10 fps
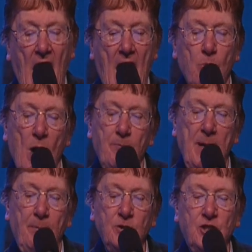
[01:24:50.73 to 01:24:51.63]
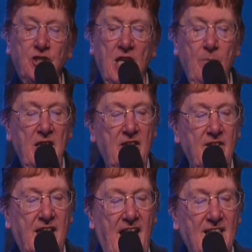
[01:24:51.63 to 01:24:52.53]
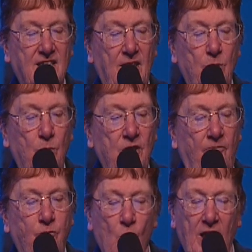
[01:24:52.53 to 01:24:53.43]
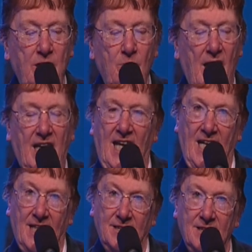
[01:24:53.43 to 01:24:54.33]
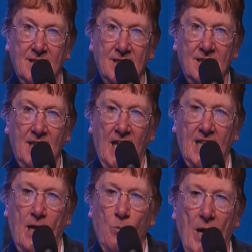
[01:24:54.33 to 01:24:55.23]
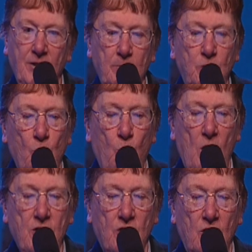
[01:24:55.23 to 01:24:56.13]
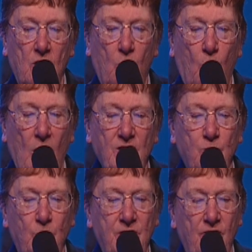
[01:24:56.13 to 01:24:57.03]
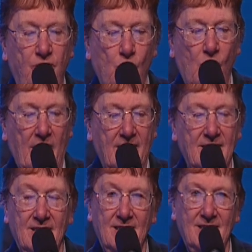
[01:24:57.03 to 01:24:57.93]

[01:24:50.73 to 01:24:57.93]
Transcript: I want people to see me in the casket with a fork in my hand, and I want them to wonder, what's with the fork?